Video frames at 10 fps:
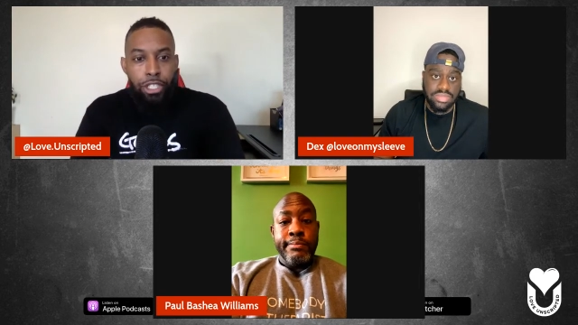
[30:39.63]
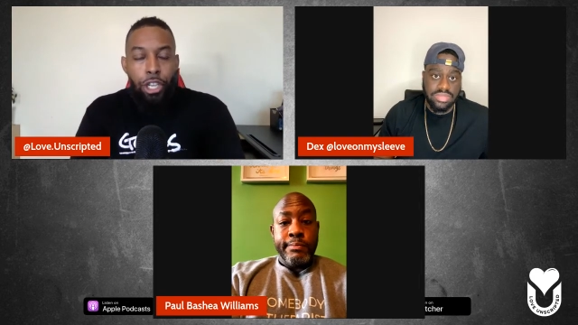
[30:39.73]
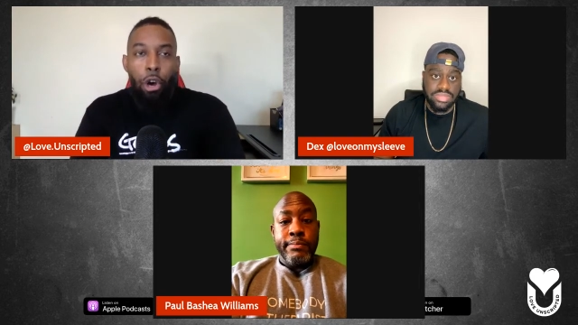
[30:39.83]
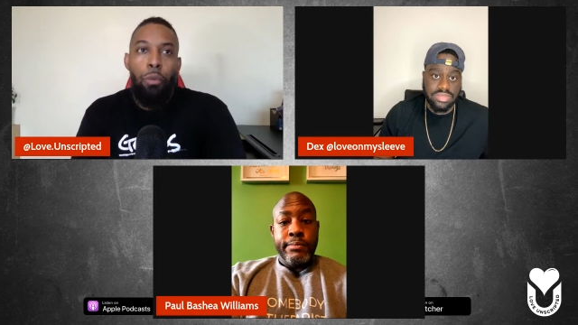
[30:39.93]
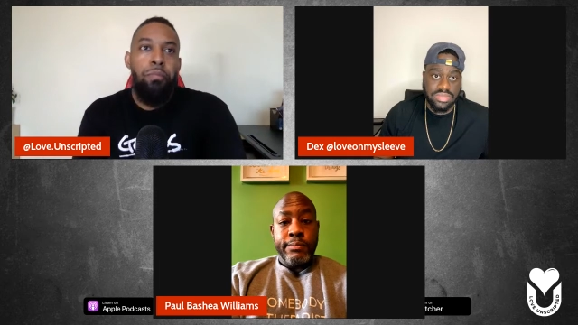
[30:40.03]

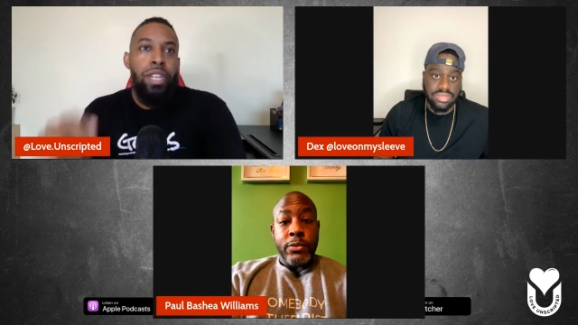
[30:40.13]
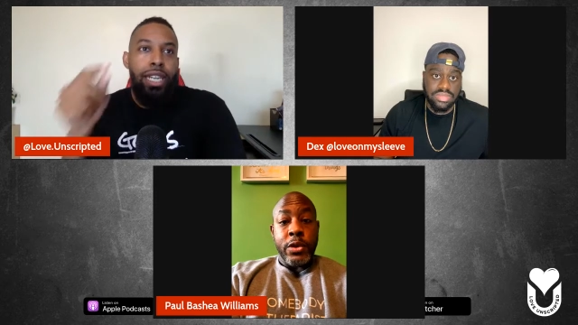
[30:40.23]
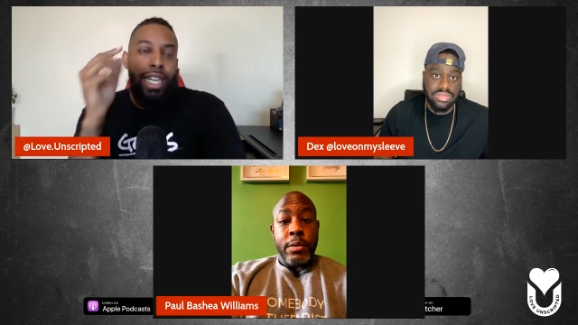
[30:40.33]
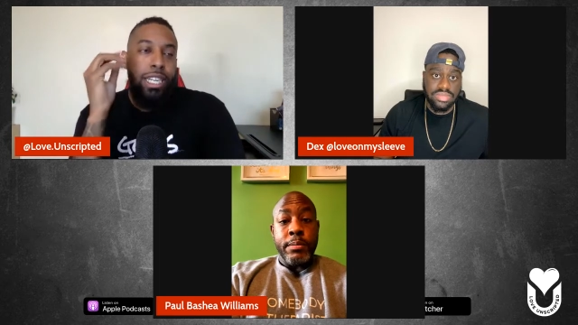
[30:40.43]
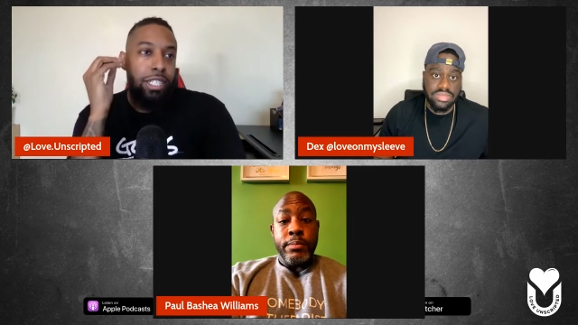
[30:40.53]
Speaker 1: So
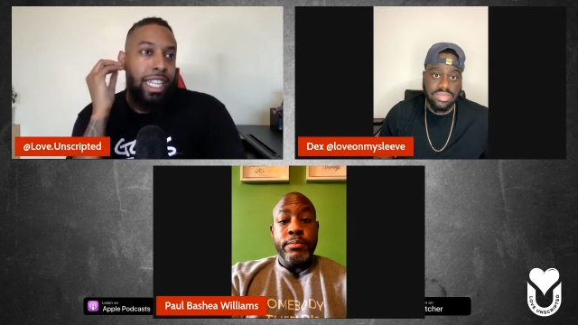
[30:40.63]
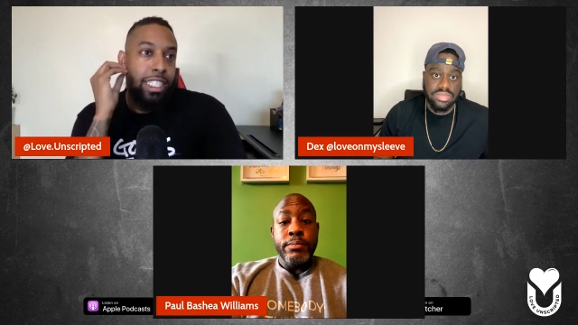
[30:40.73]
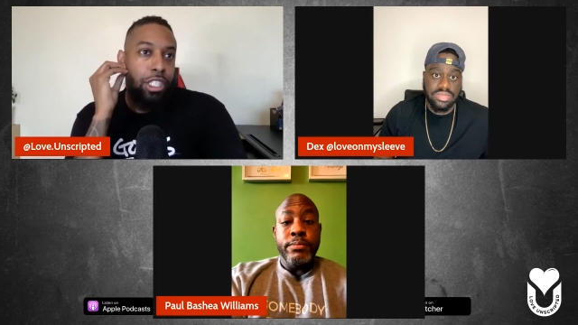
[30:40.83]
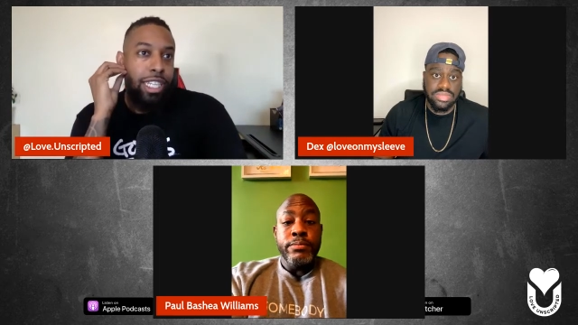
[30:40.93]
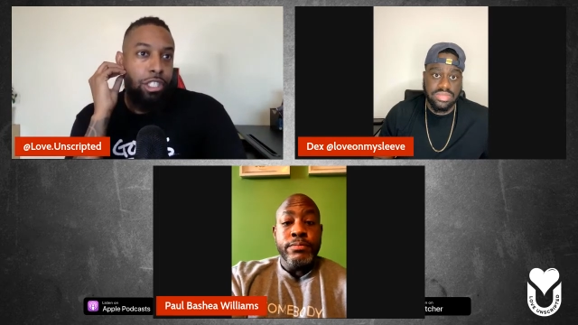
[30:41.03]
here,
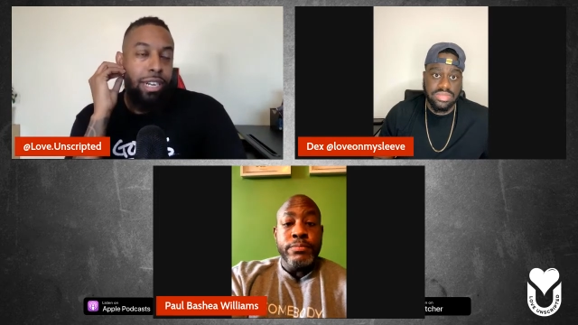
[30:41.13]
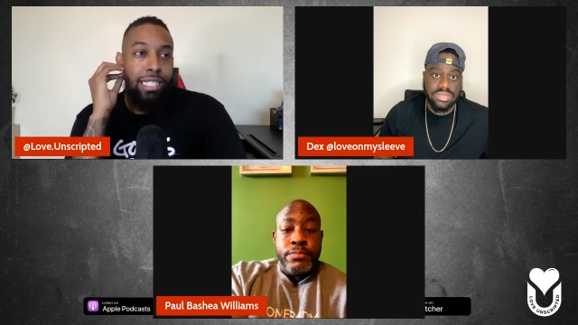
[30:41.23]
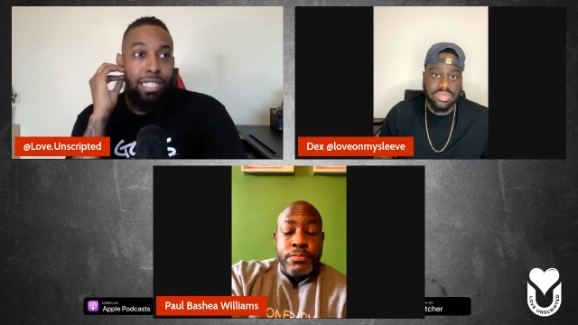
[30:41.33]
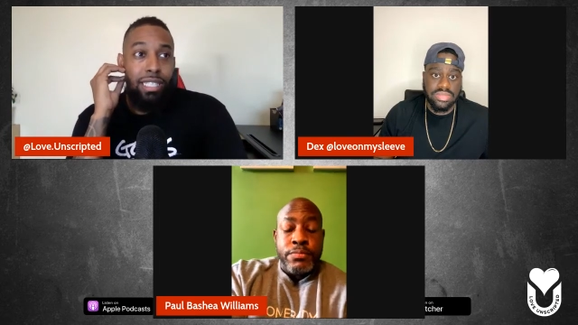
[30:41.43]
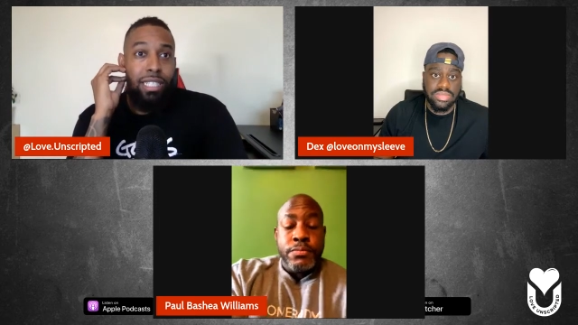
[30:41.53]
let's let's
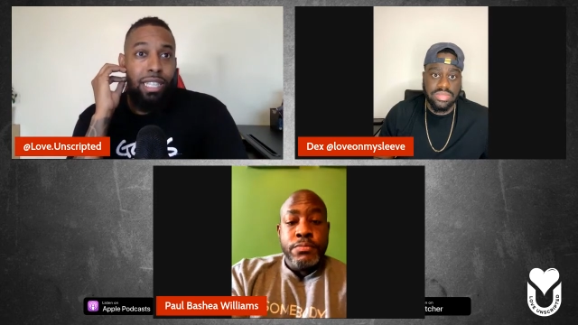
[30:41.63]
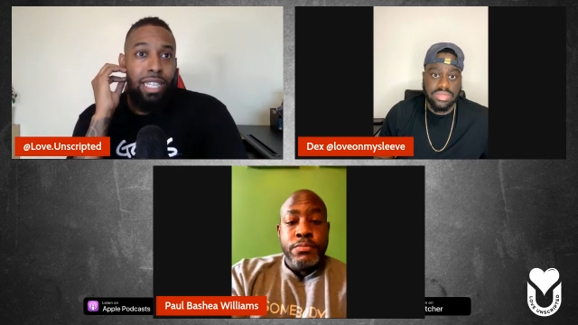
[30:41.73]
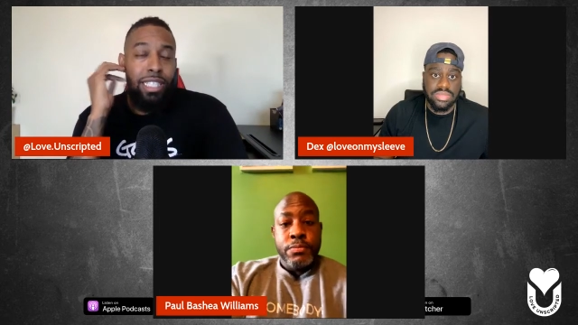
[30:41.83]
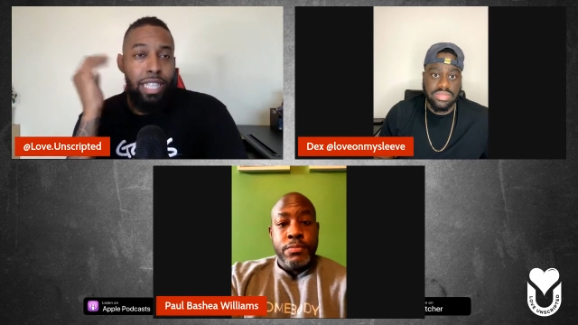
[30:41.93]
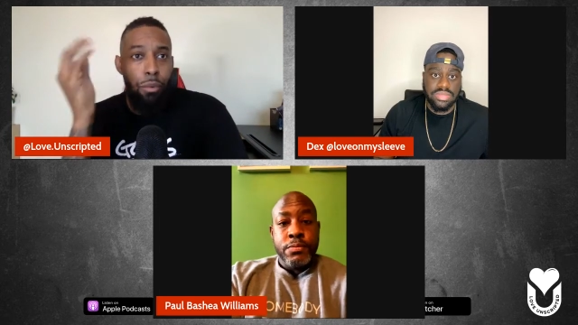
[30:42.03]
transition to
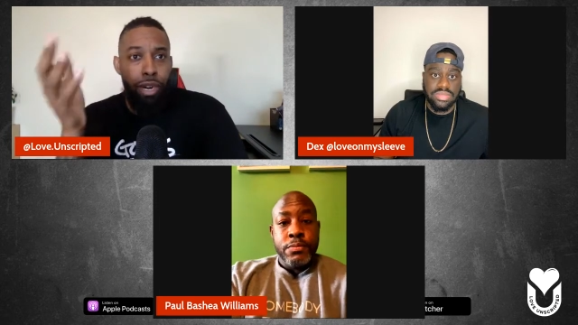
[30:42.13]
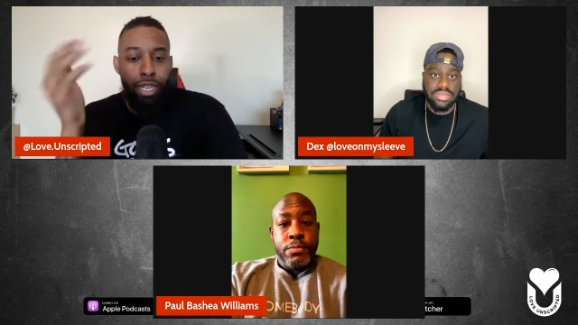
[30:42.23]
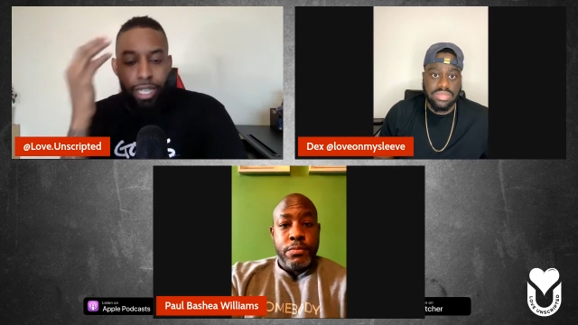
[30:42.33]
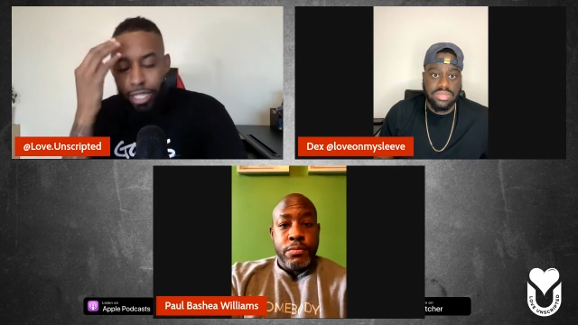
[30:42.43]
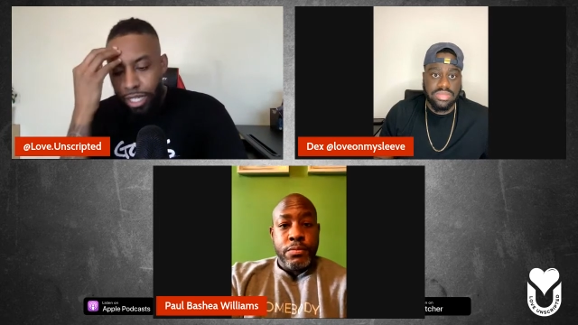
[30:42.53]
this because I want
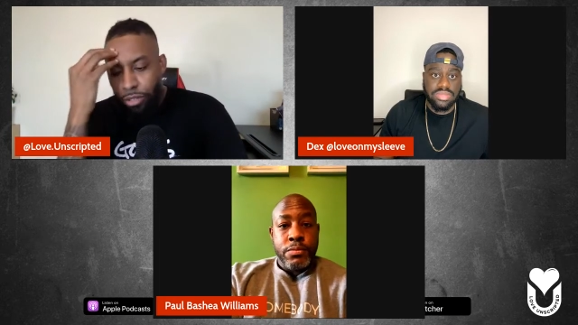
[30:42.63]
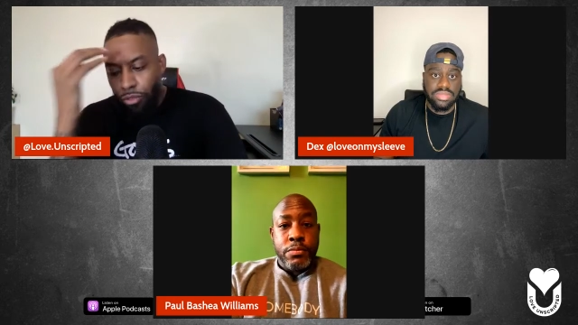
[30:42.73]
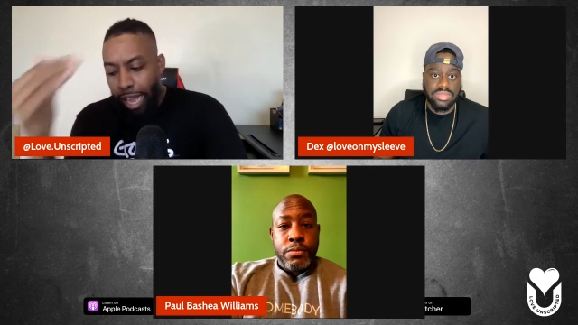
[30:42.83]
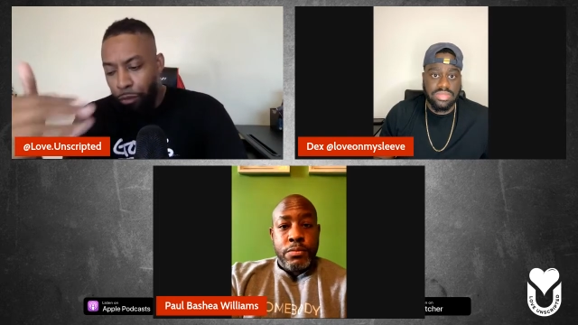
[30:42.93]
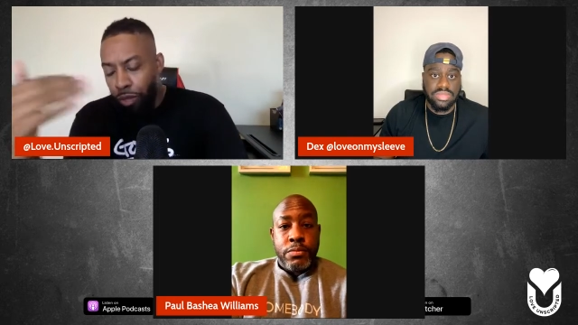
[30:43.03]
to
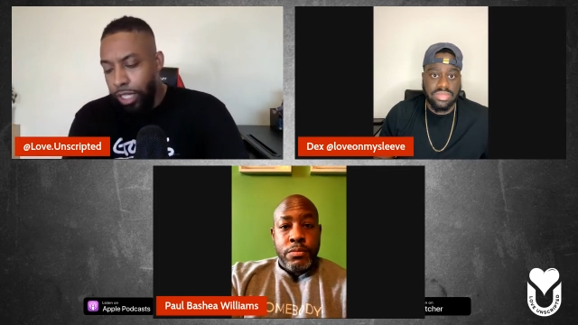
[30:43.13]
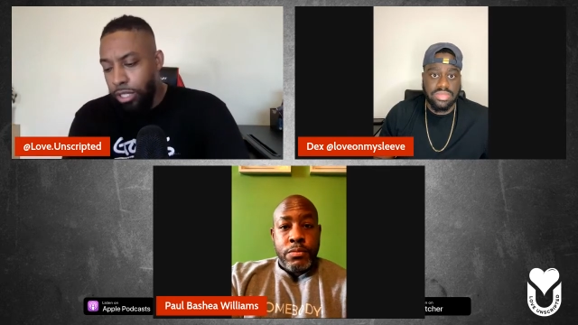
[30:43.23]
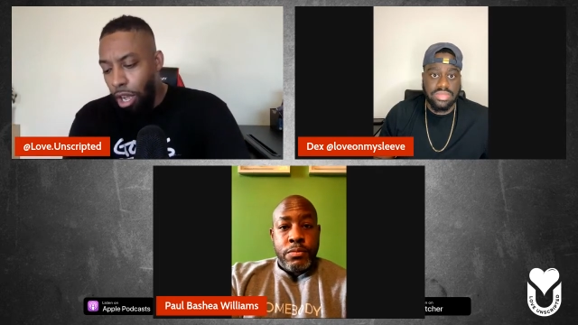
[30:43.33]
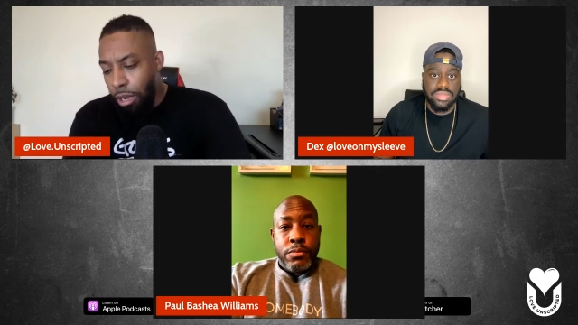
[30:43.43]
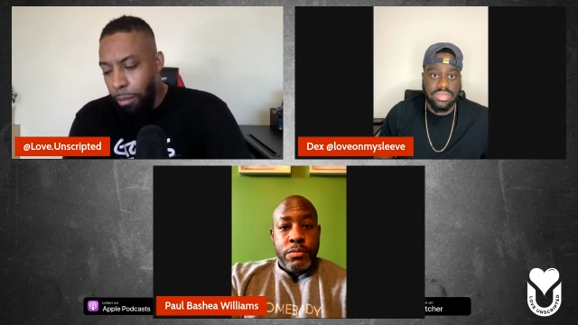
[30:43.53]
like
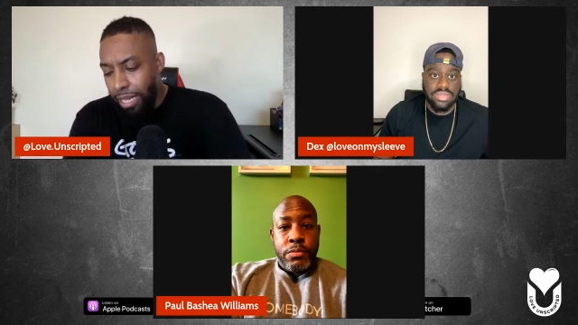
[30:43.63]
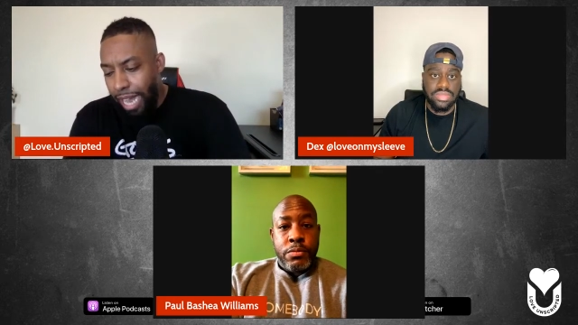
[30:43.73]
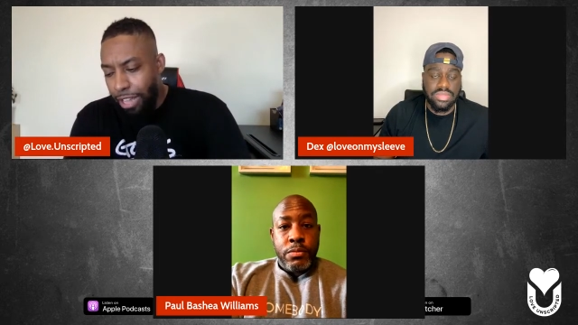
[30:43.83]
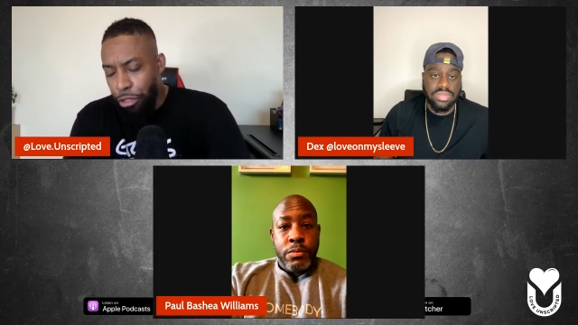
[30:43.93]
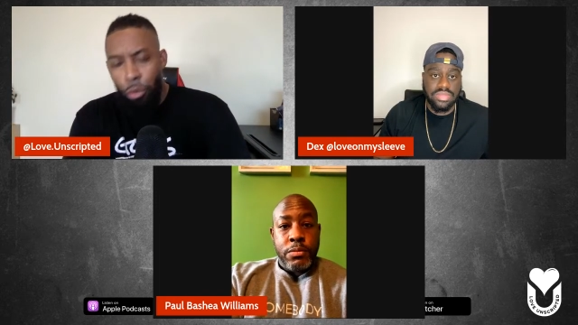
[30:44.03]
really talk
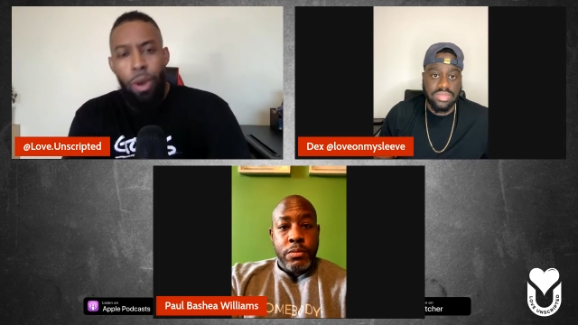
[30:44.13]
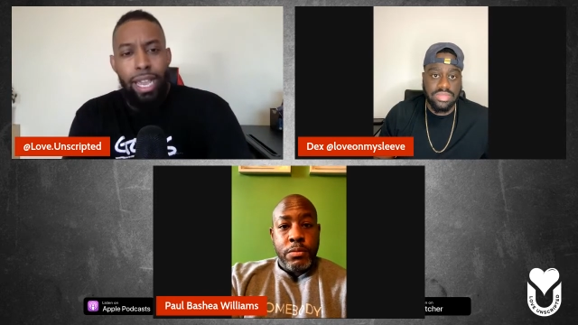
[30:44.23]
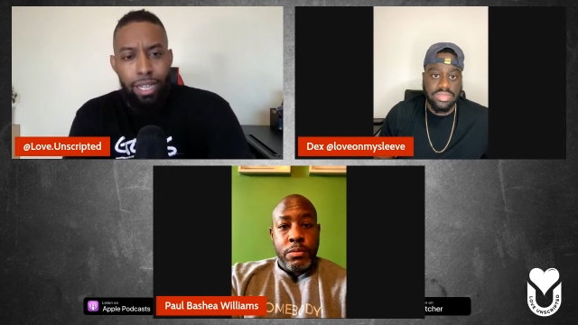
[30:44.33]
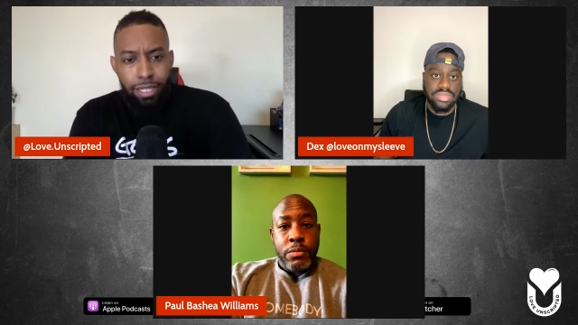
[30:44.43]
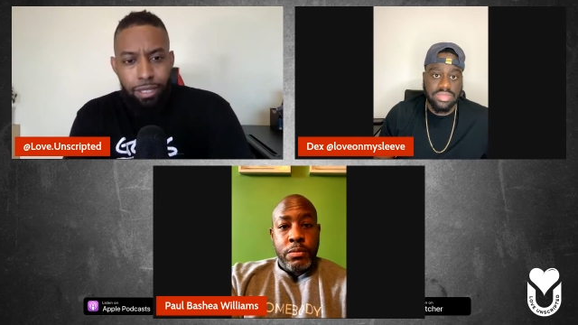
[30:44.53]
about like the
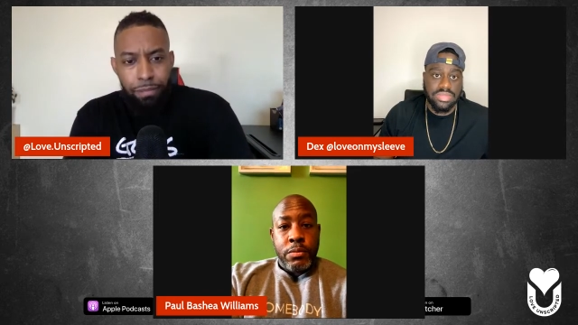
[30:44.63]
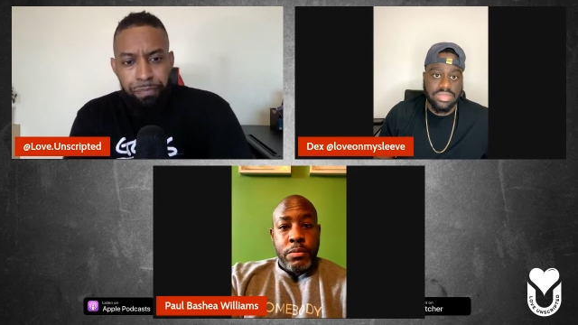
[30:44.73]
weight.